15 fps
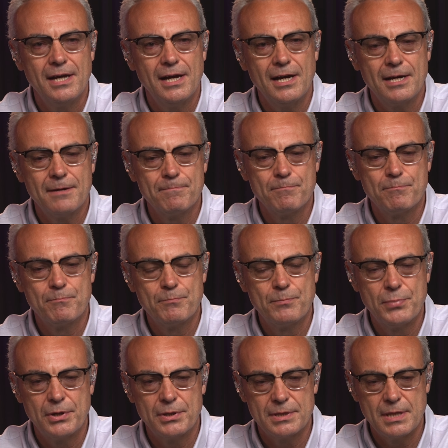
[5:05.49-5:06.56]

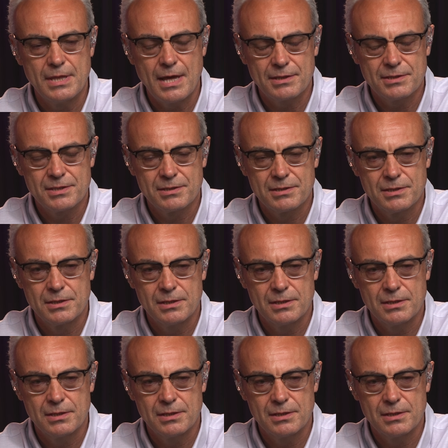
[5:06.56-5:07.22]
But that's